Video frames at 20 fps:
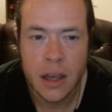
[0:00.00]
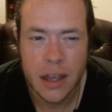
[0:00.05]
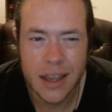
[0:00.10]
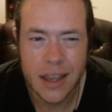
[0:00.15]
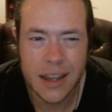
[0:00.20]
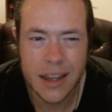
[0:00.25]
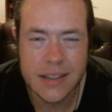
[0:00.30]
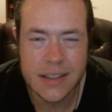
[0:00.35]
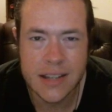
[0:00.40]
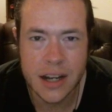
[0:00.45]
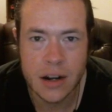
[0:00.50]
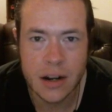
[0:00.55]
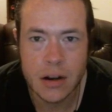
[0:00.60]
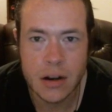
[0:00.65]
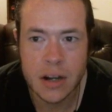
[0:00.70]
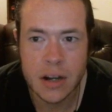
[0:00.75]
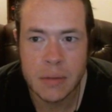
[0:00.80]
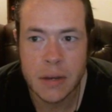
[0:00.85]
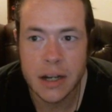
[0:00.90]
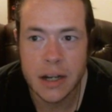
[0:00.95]
it is kind of
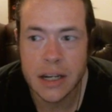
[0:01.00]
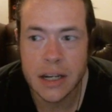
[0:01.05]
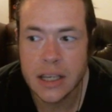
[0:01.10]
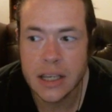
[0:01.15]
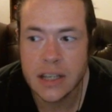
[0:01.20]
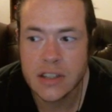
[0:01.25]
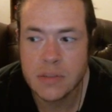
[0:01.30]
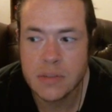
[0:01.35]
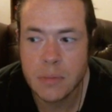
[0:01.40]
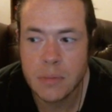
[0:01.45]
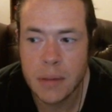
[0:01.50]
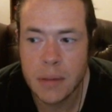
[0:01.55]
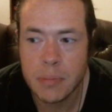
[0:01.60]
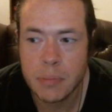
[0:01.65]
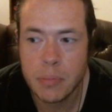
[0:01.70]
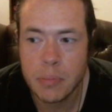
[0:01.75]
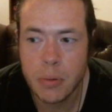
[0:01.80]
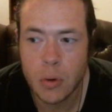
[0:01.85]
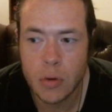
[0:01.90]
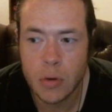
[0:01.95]
hurting my knees, my
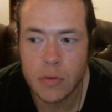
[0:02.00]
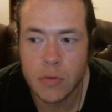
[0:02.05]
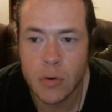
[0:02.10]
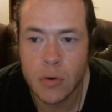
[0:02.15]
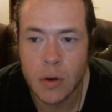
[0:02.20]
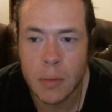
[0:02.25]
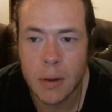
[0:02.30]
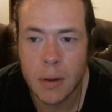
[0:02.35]
poor form.